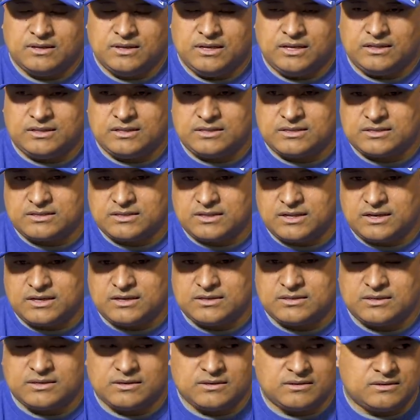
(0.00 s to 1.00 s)
Ethan
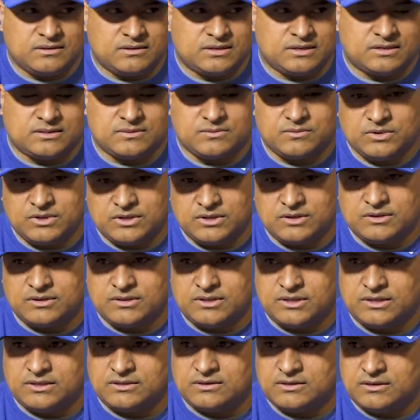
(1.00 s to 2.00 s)
Slade's done some really
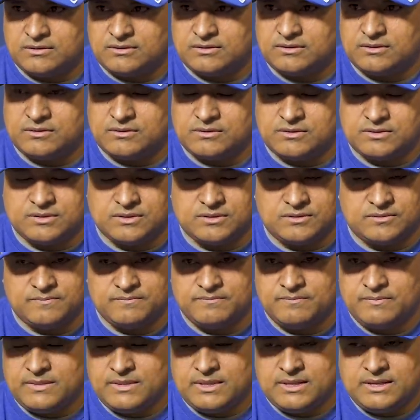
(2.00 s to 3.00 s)
good things there too. So
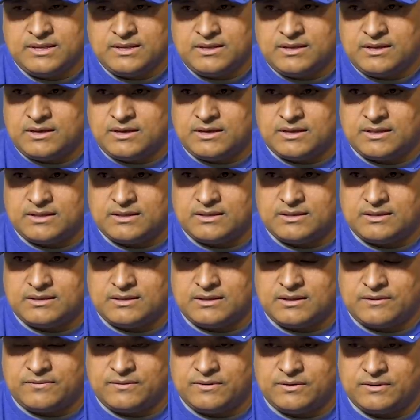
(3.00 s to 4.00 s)
I
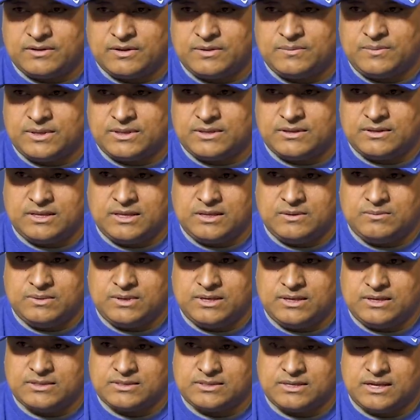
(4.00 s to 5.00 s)
feel good about the
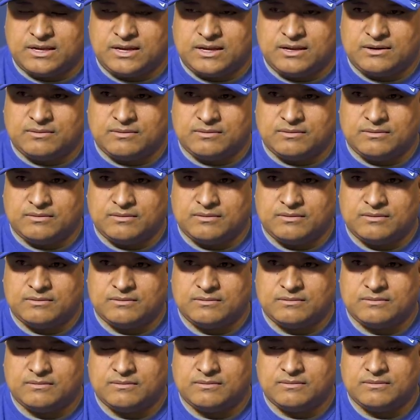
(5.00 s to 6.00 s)
DBs.
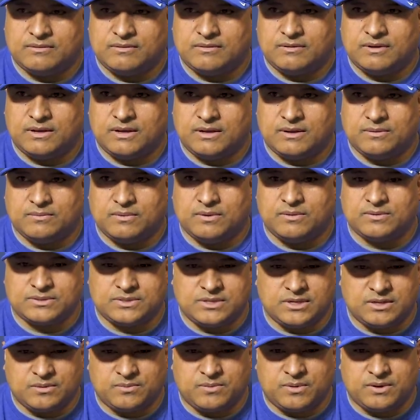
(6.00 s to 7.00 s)
What
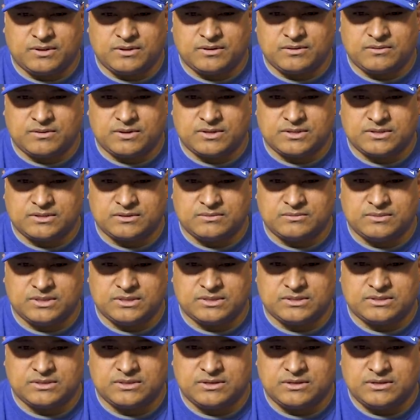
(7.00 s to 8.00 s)
was the other part of the question,
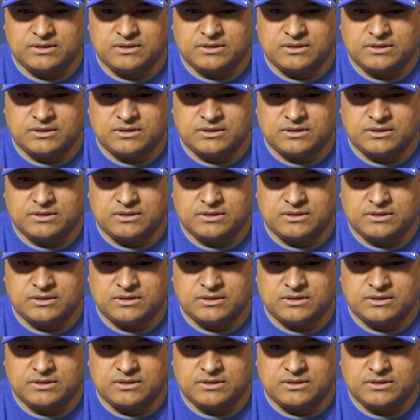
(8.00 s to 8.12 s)
Mitch?